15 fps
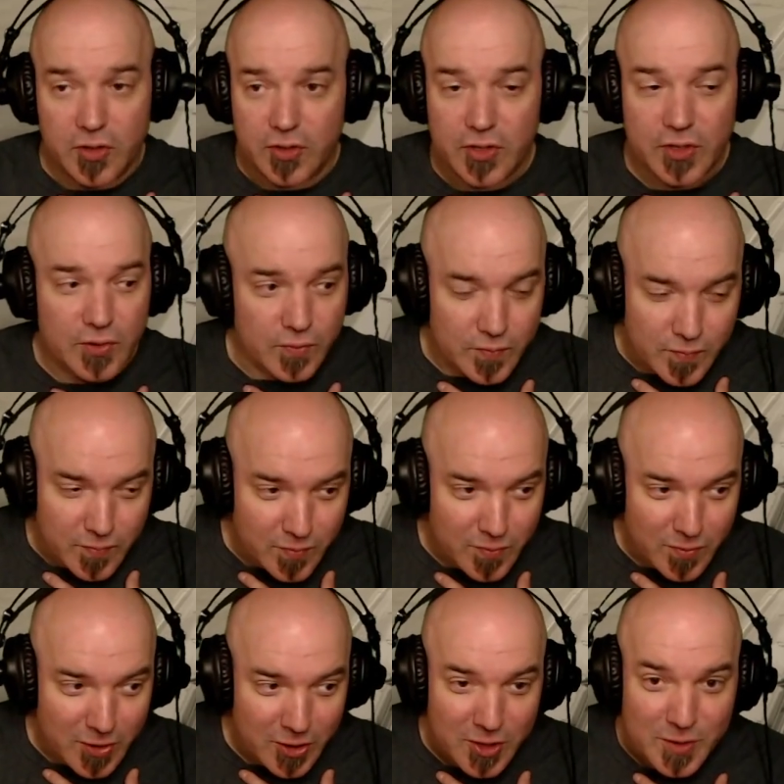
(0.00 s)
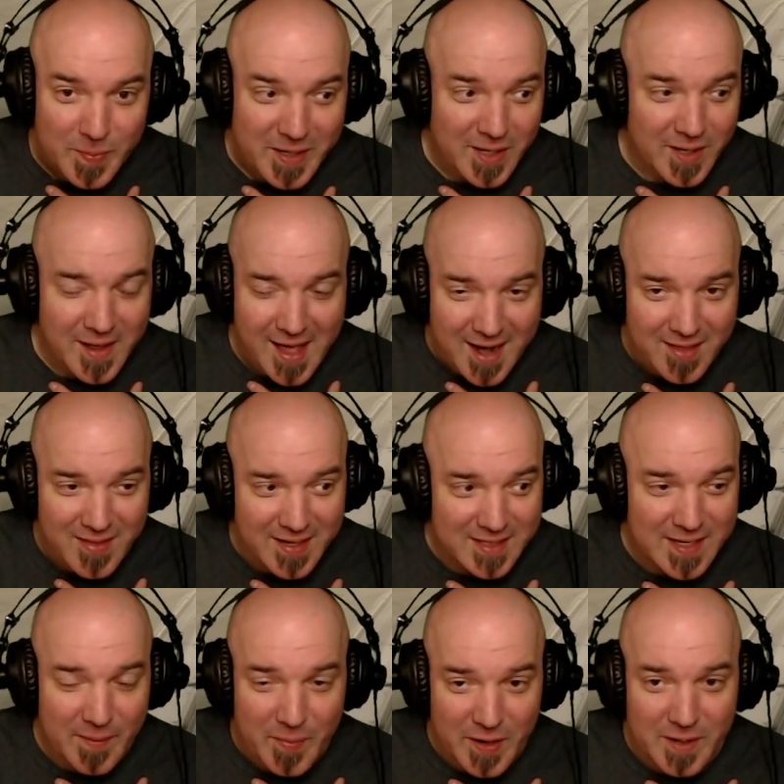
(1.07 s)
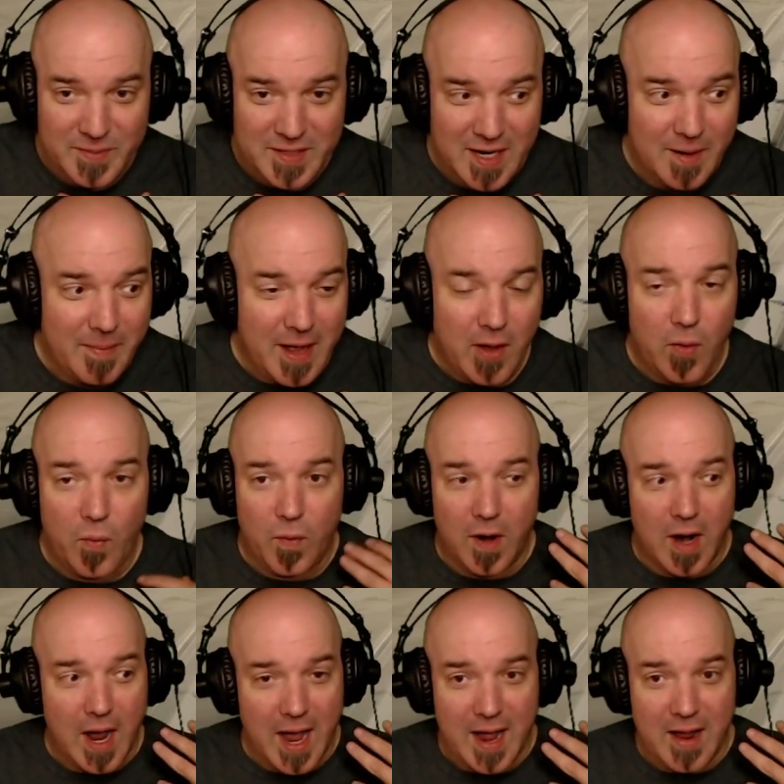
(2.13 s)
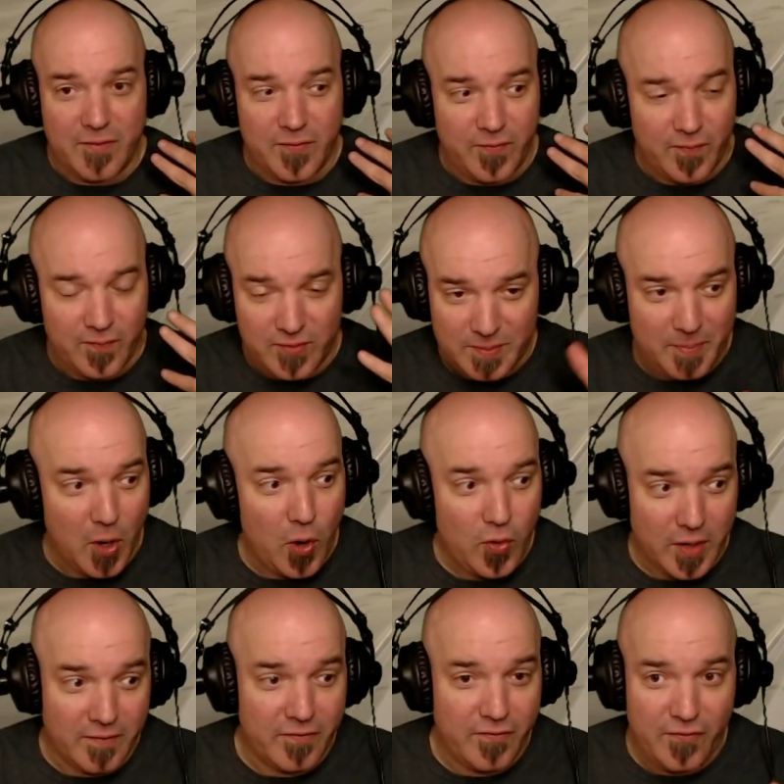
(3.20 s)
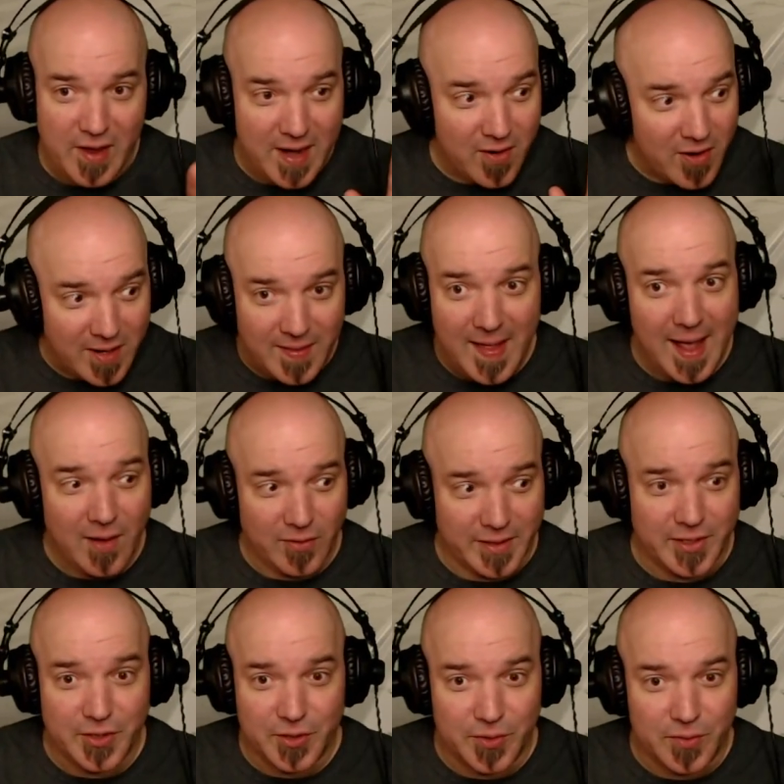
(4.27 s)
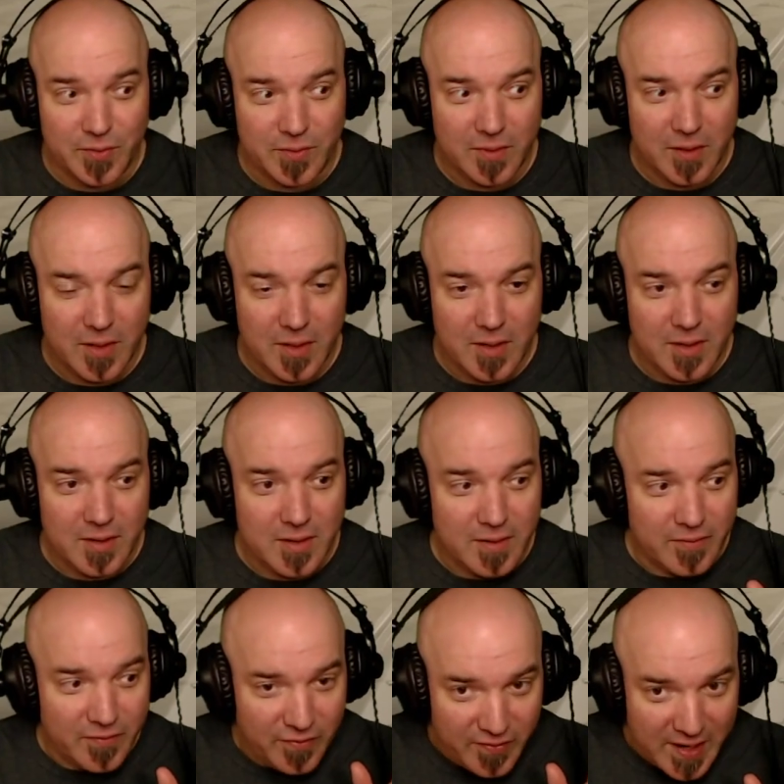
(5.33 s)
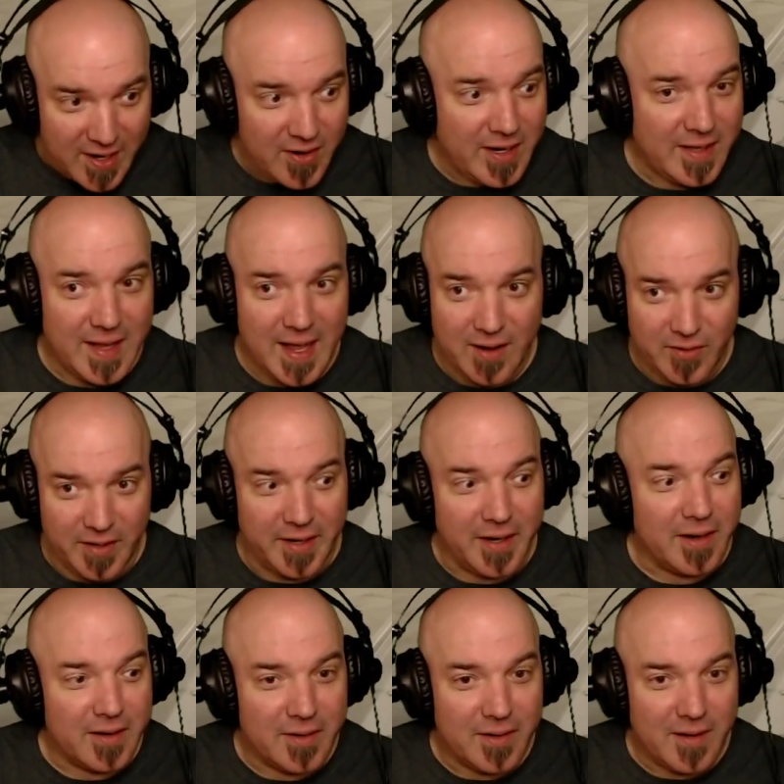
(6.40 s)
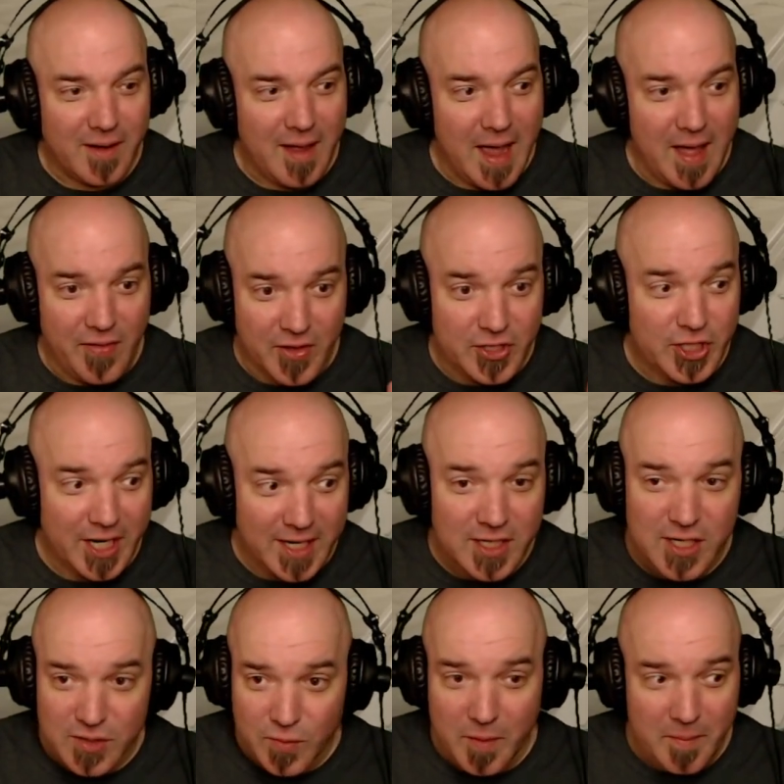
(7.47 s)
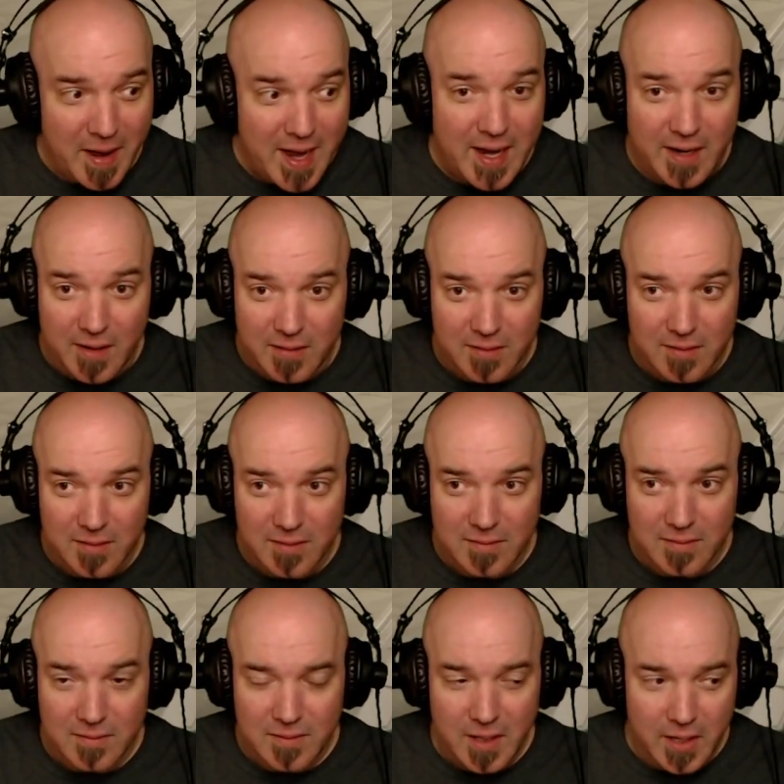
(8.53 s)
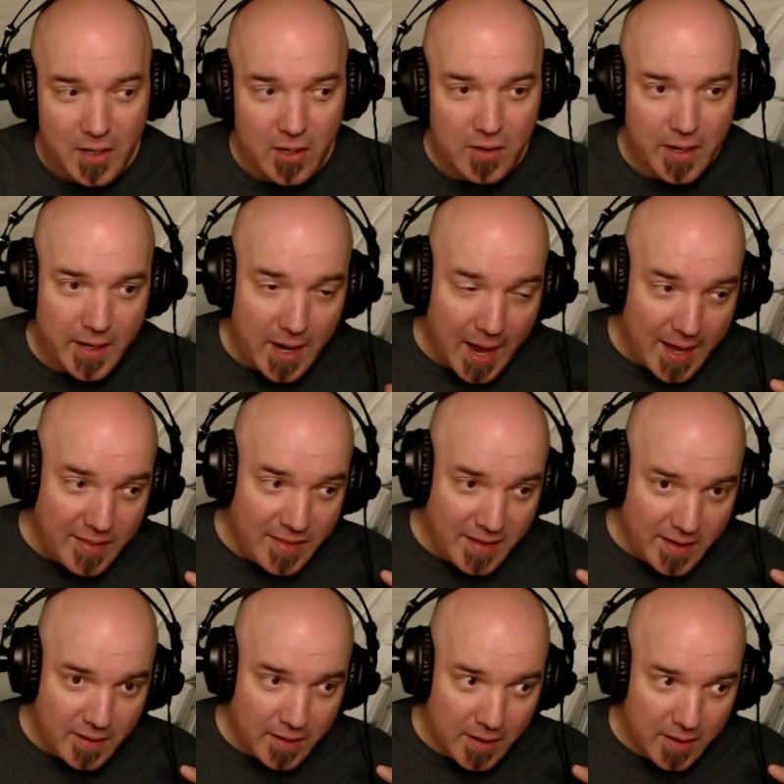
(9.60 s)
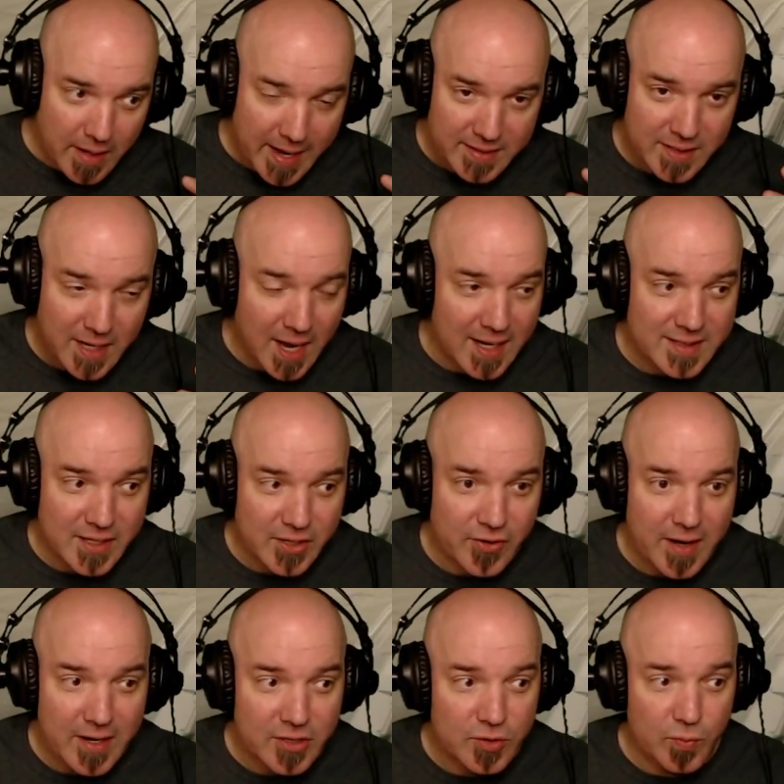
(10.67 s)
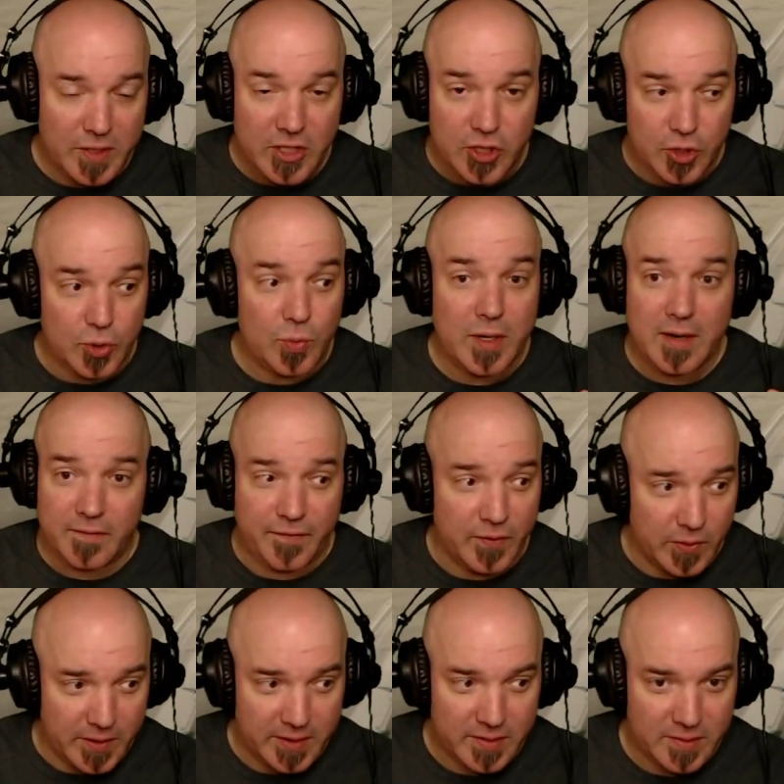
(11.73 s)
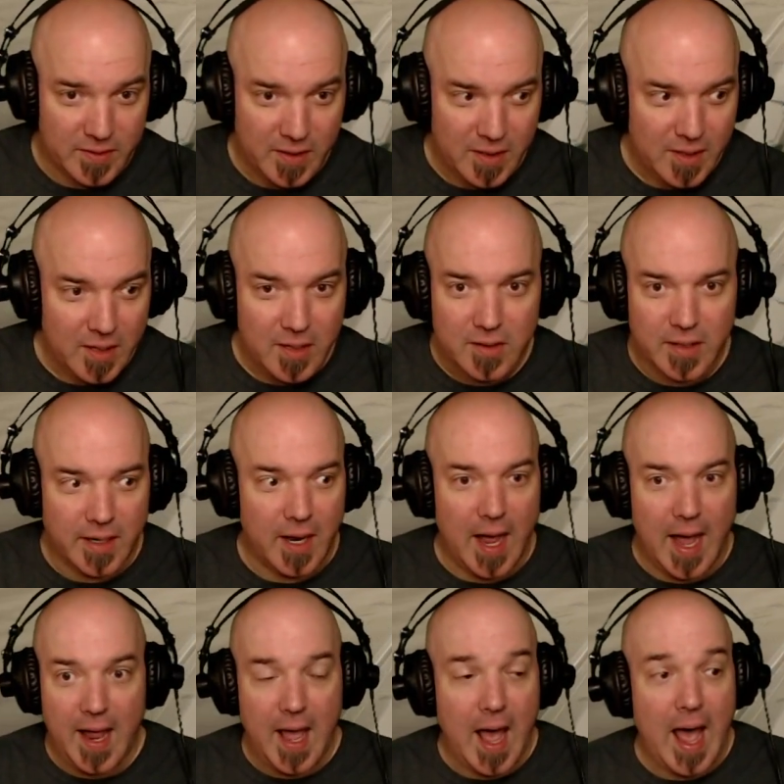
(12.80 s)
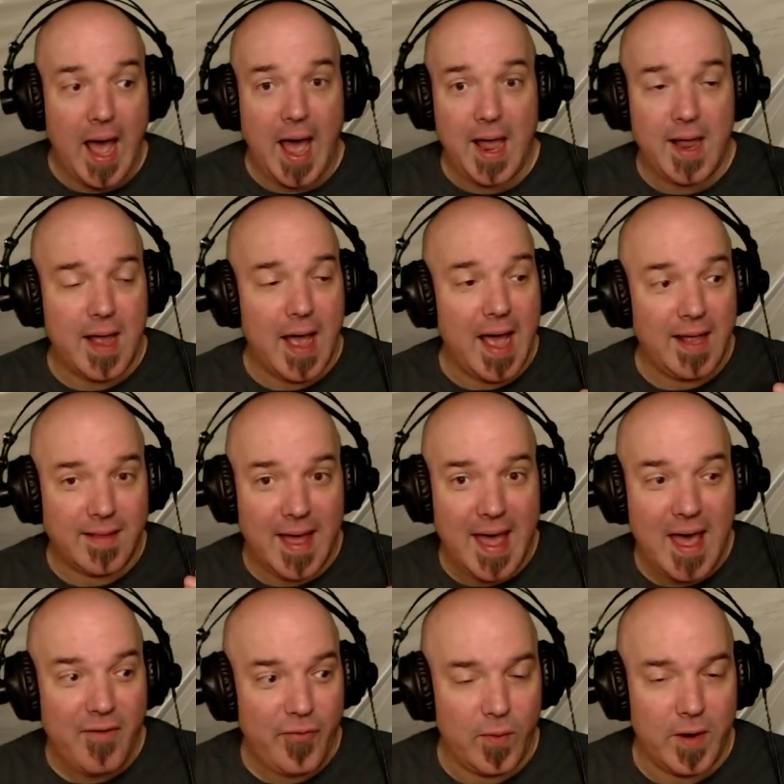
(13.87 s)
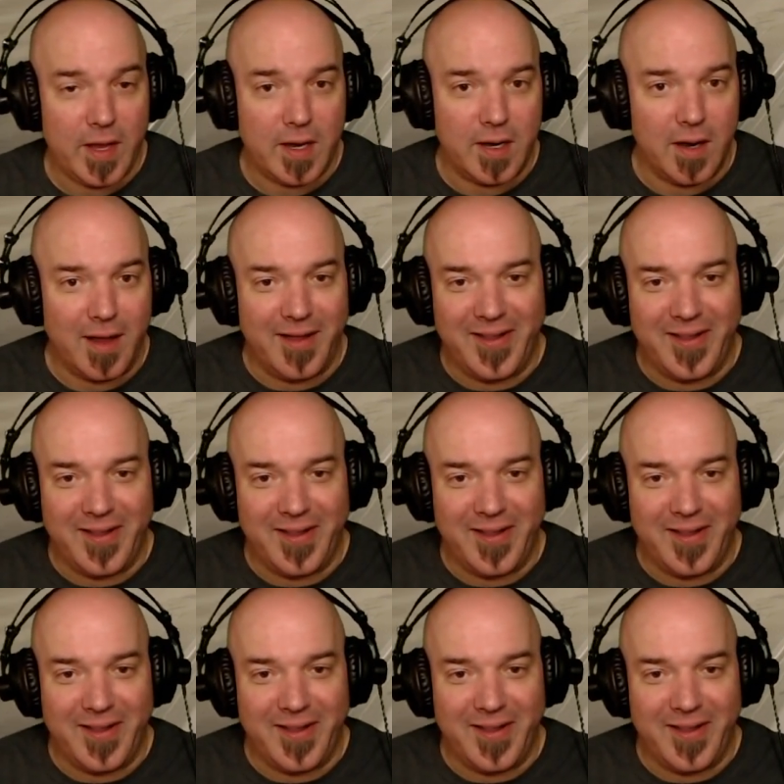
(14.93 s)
dude, there's been a lot of things I've been upset about where I've spoken very loudly, dude. Very loudly. And the changes were made. You know, like, I think as content creators, we do influence. Like, I laugh when